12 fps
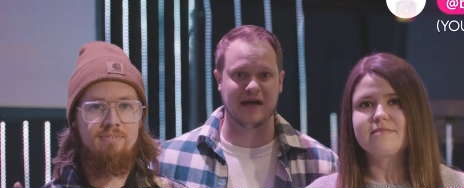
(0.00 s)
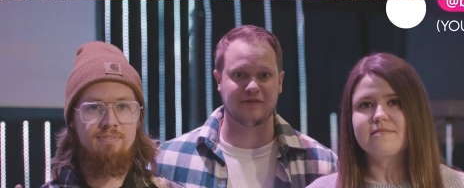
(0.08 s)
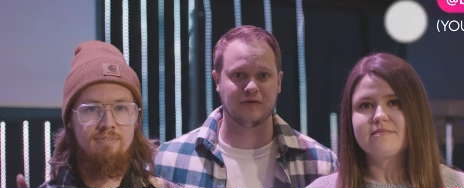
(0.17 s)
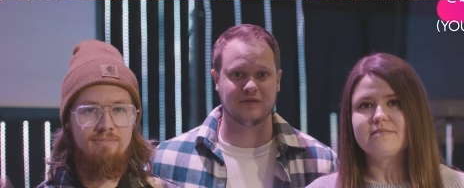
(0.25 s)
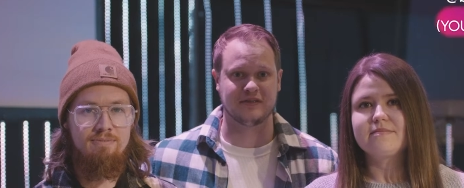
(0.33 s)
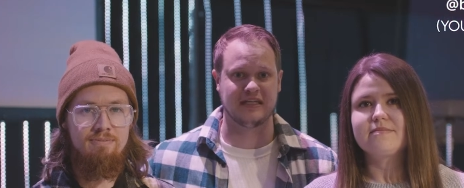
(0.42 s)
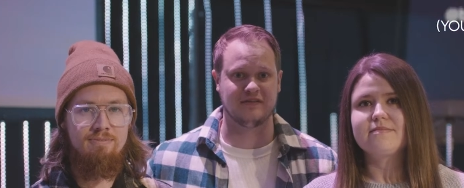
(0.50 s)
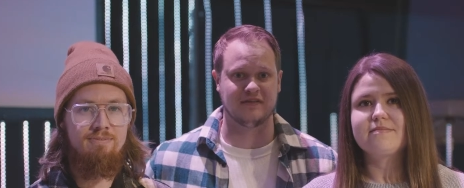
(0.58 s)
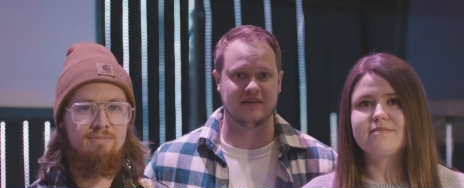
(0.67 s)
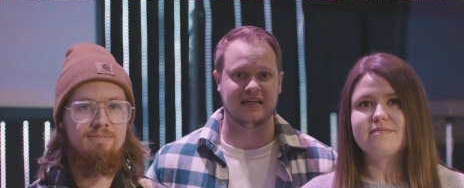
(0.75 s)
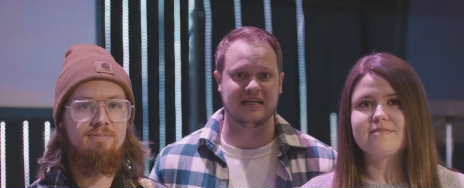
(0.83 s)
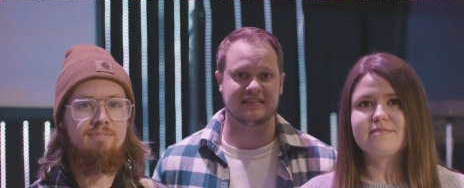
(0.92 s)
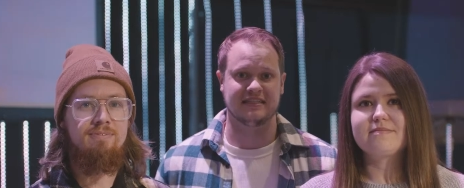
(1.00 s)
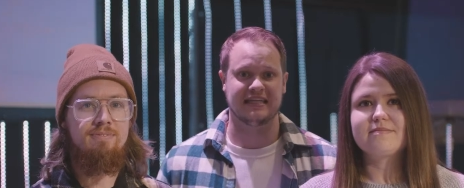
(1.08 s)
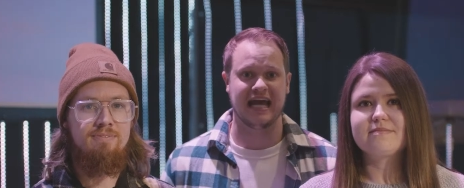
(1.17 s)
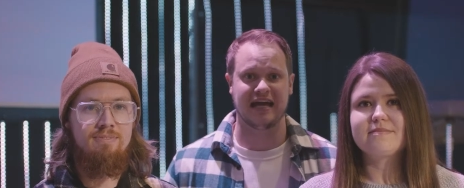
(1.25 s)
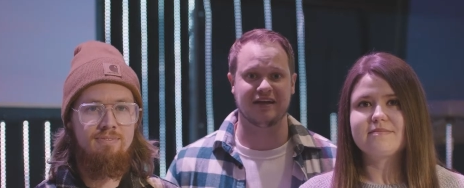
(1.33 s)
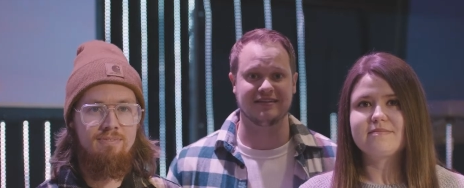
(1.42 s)
Speaker 1: Bethel Cleveland to
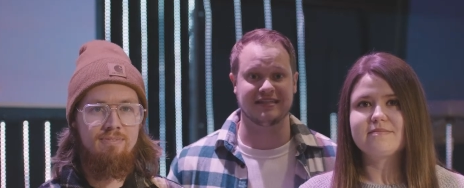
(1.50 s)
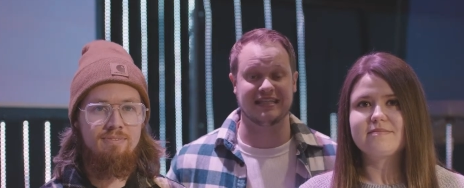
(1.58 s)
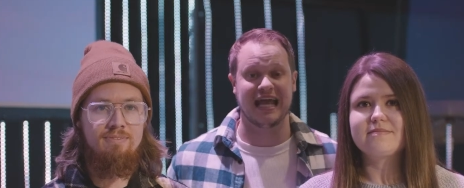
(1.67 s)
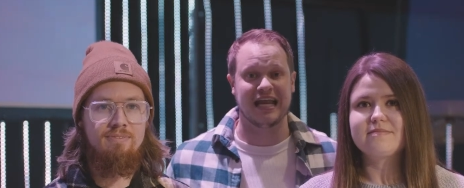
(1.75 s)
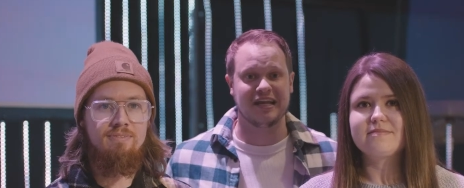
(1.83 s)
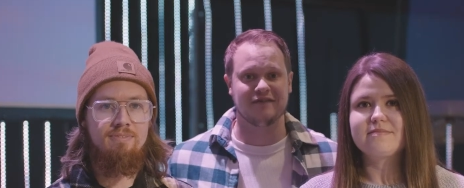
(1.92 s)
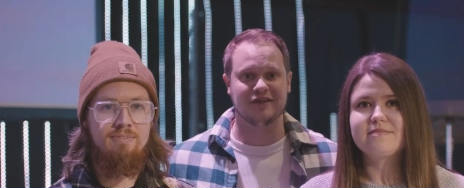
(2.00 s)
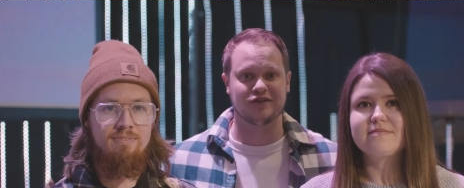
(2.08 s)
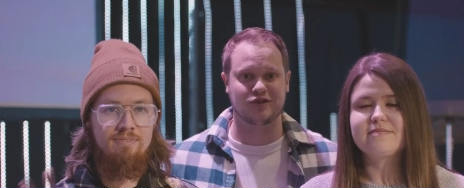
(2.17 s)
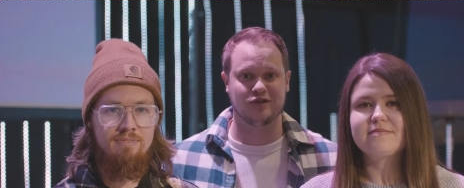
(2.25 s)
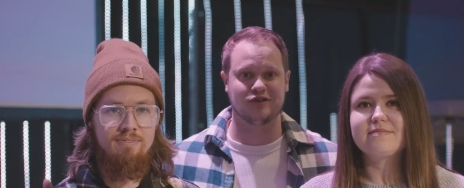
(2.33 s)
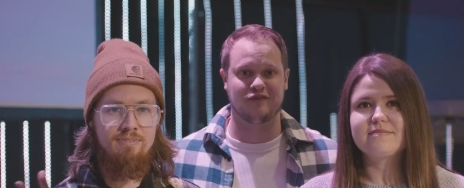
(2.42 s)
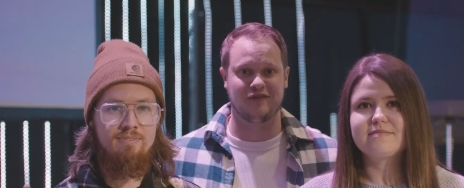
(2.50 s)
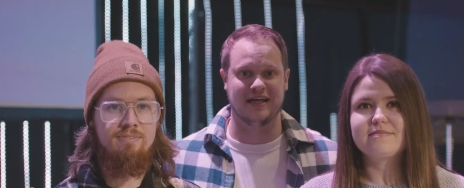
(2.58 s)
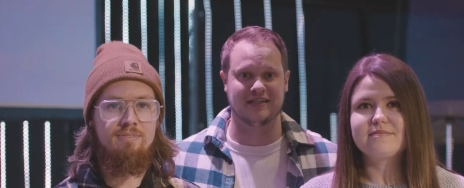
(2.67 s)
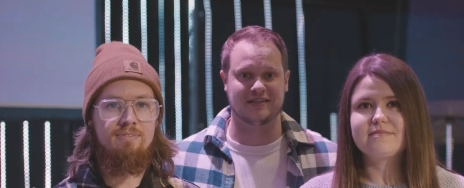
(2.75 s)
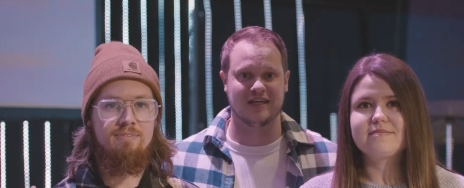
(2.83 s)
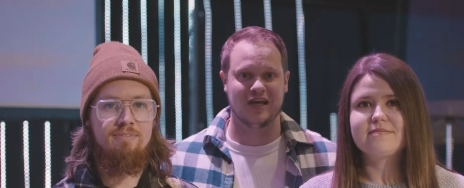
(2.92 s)
tag us in any of the church
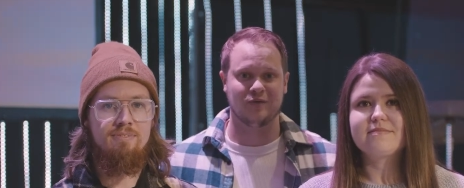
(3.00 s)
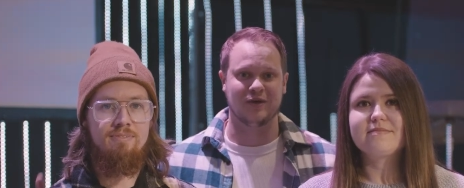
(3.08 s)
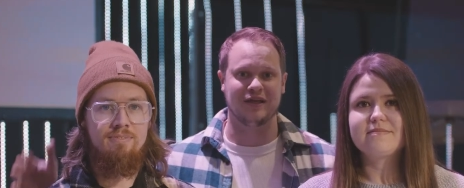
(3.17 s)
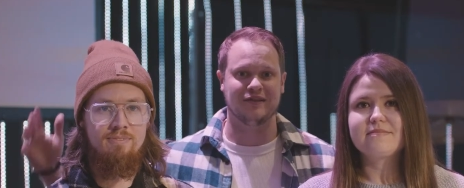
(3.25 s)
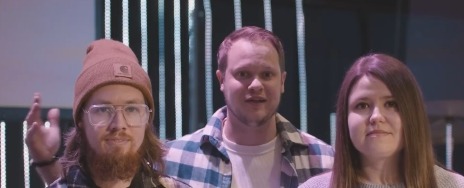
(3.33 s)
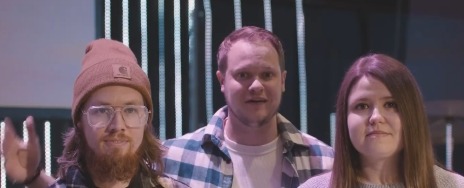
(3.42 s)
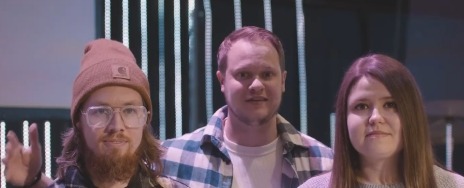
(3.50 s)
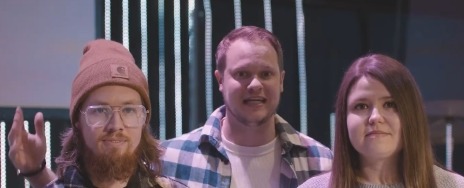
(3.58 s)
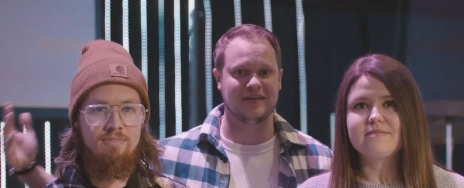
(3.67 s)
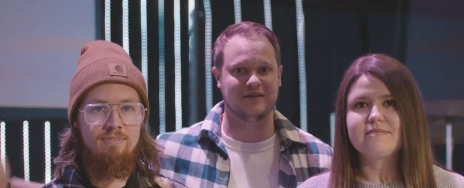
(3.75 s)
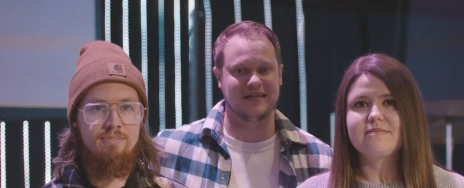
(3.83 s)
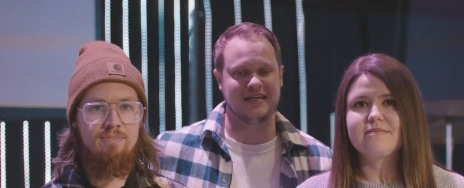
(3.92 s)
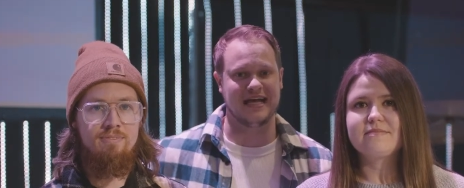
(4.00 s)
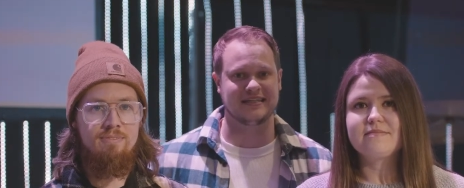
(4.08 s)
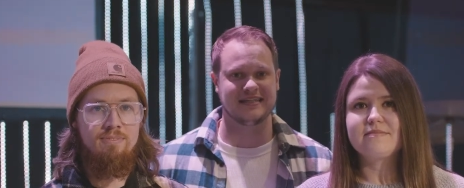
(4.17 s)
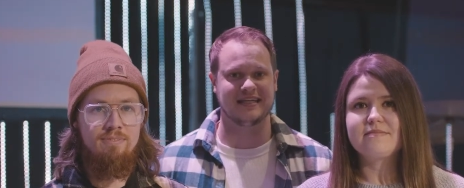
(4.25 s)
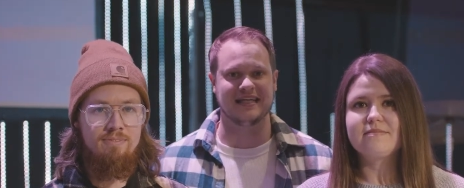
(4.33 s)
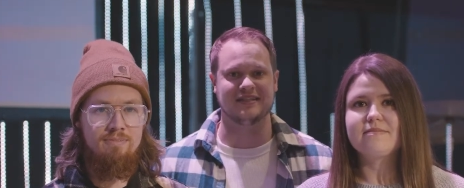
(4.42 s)
events. We'd love to get you
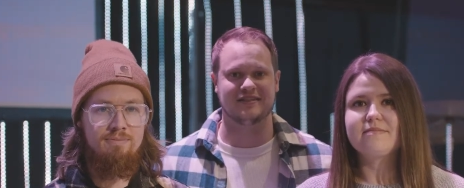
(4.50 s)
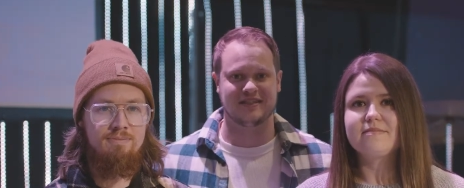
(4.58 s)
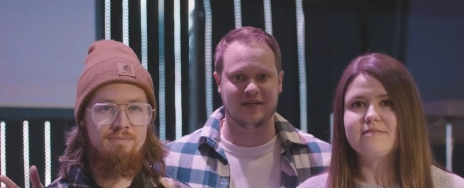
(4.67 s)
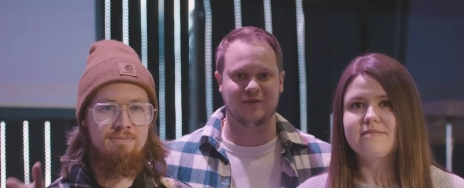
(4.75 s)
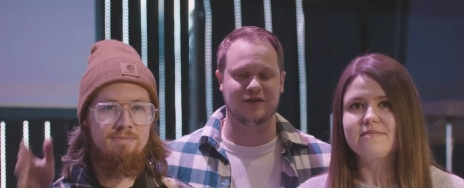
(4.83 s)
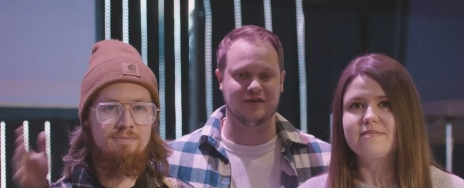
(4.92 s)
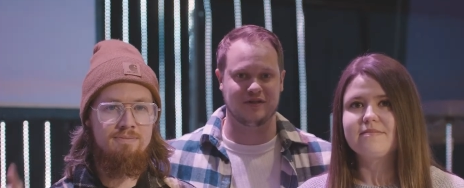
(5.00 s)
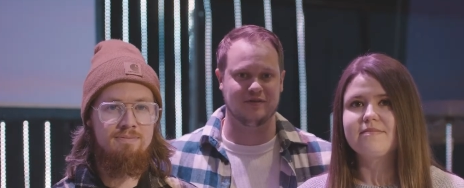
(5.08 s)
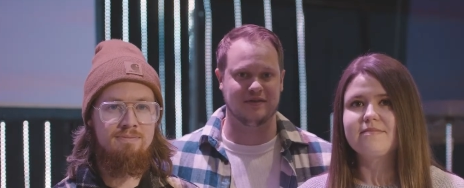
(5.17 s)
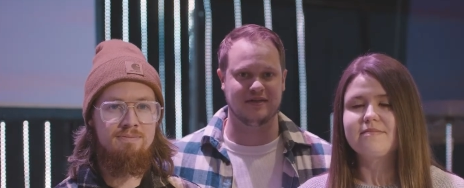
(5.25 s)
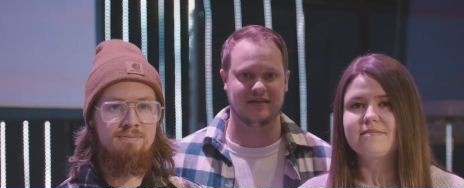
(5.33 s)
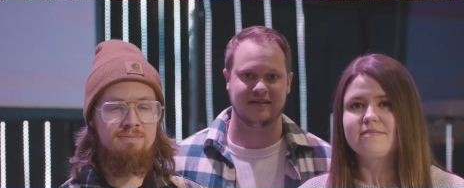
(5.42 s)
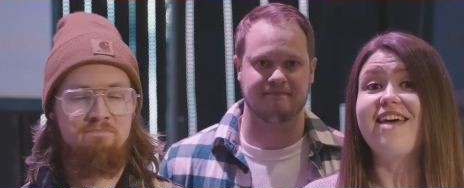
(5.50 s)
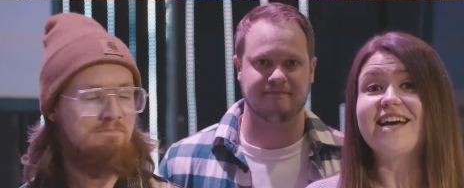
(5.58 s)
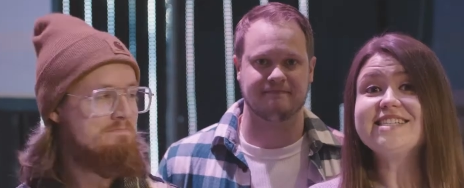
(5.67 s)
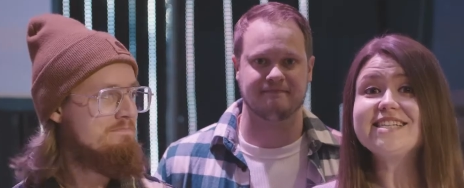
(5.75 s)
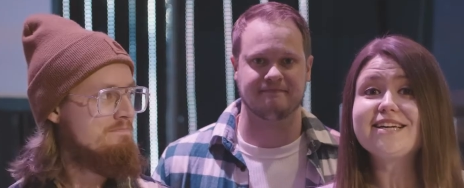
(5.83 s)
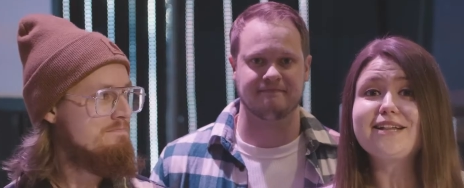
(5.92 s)
connected and see what you're doing.
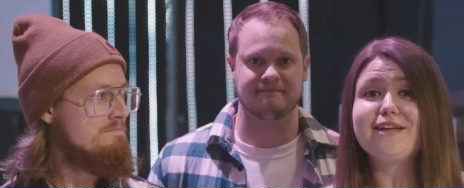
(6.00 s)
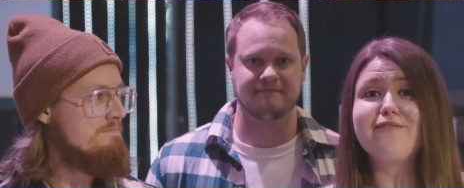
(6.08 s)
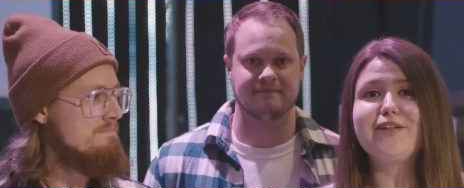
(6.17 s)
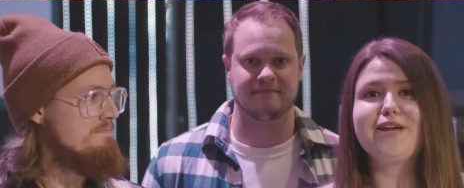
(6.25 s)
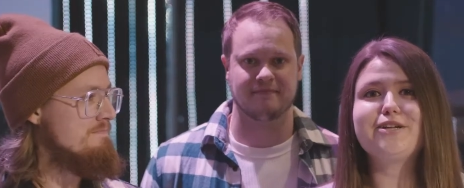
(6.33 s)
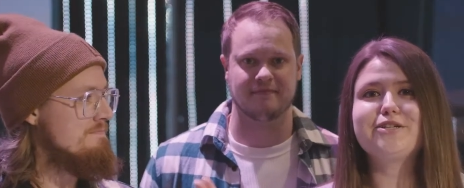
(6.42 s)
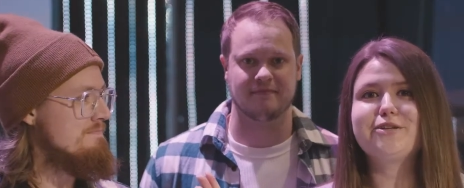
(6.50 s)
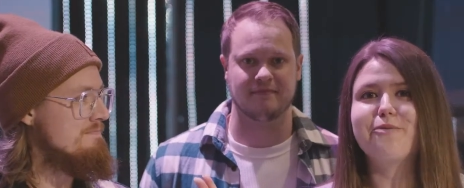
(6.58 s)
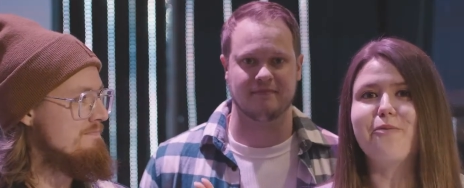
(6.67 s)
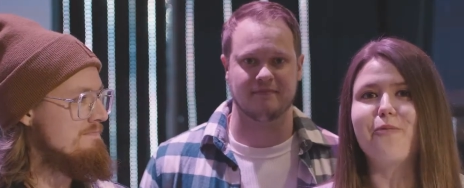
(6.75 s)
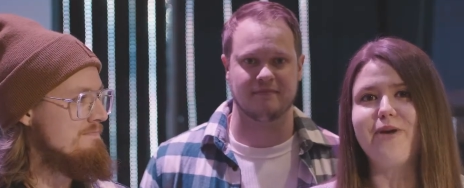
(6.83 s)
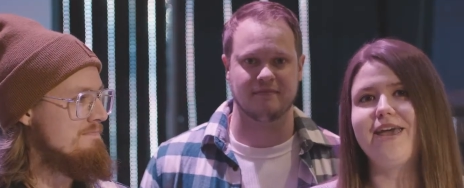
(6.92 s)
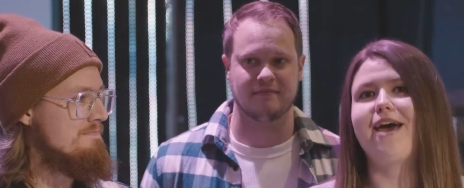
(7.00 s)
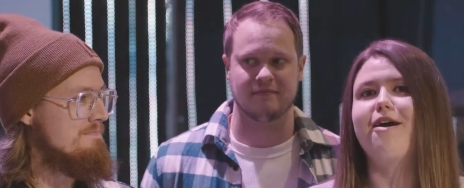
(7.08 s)
Speaker 2: That's it, Cleveland. We